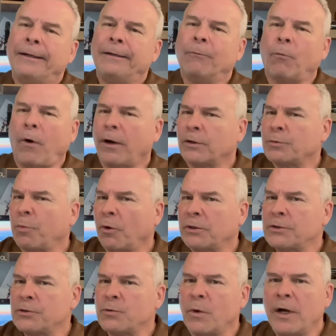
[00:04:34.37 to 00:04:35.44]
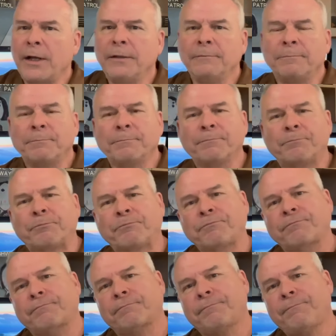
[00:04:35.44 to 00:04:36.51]
water sports is one.
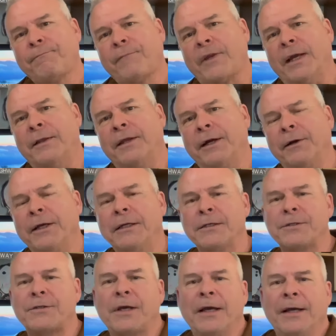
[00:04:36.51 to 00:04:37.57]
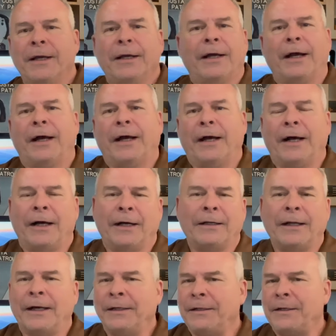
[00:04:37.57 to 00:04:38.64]
There is
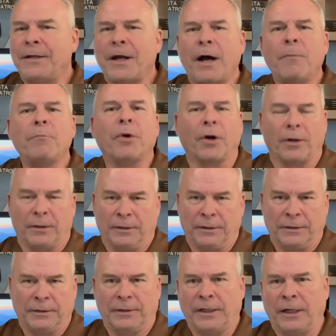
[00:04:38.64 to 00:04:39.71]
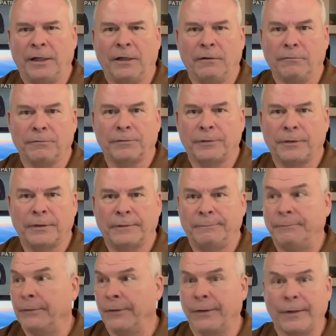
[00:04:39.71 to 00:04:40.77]
a number of
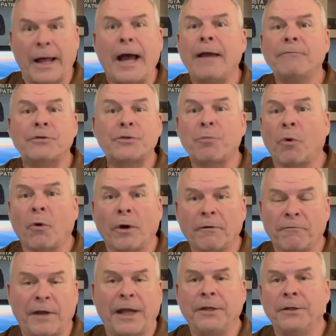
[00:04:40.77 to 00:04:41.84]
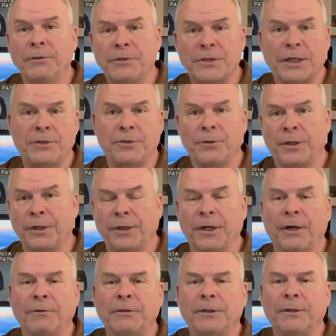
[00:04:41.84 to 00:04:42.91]
live sport venues that you can
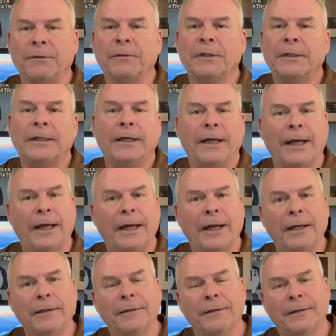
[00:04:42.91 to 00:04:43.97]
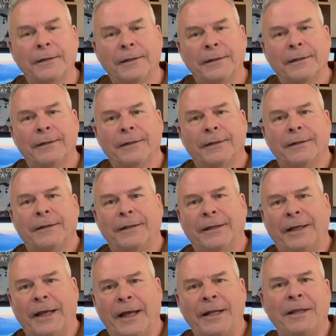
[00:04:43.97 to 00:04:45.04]
go to. And
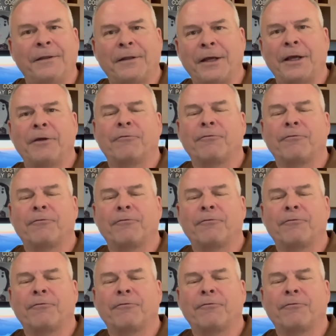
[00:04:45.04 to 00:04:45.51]
anything